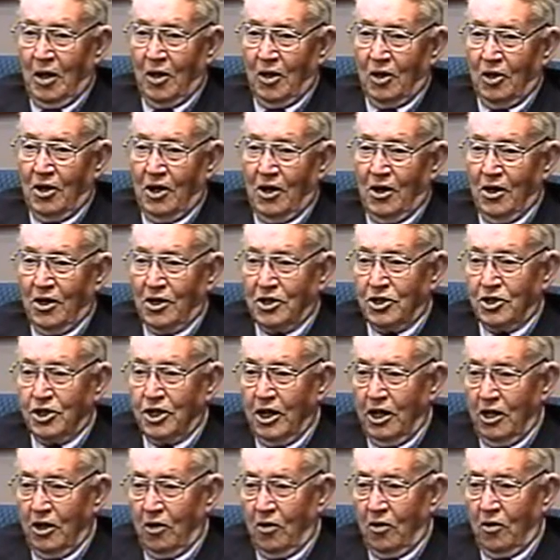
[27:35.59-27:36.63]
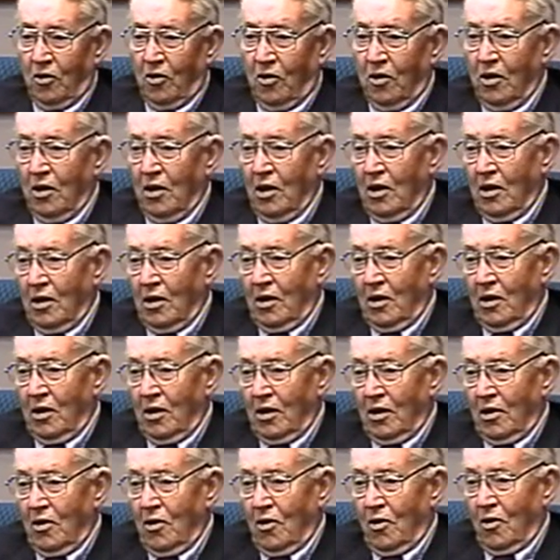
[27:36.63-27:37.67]
military skill,
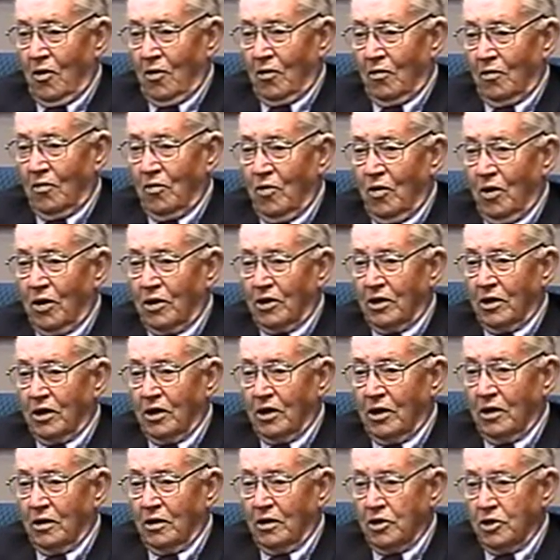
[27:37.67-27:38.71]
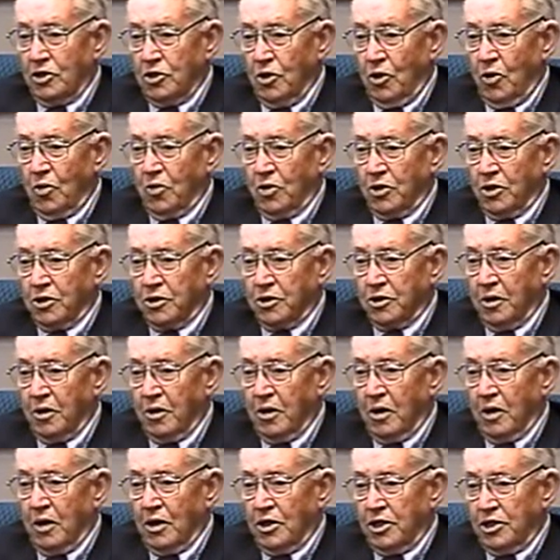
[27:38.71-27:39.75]
according to what the
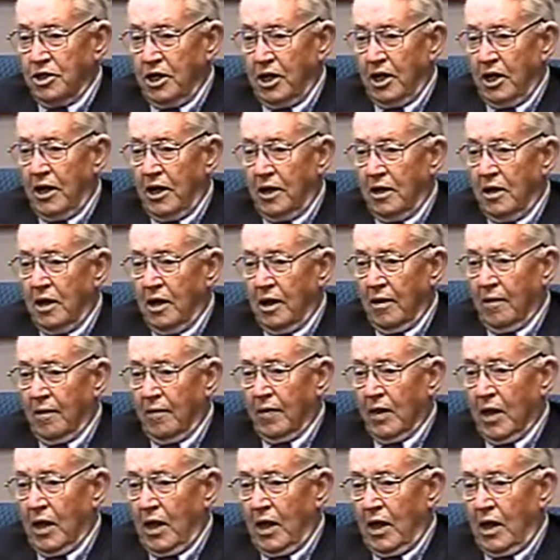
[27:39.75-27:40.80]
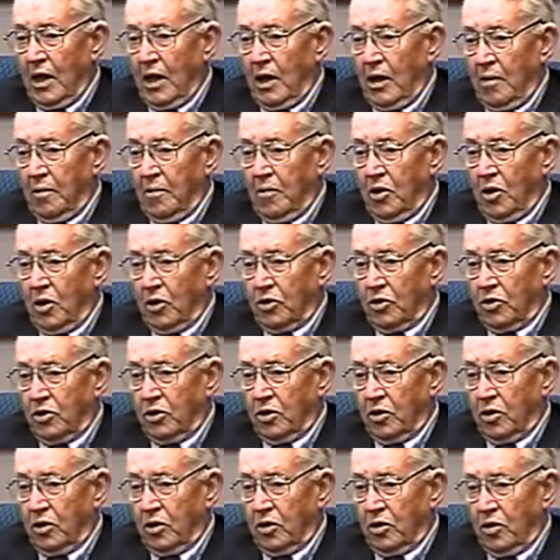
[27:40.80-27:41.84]
soldiers said. But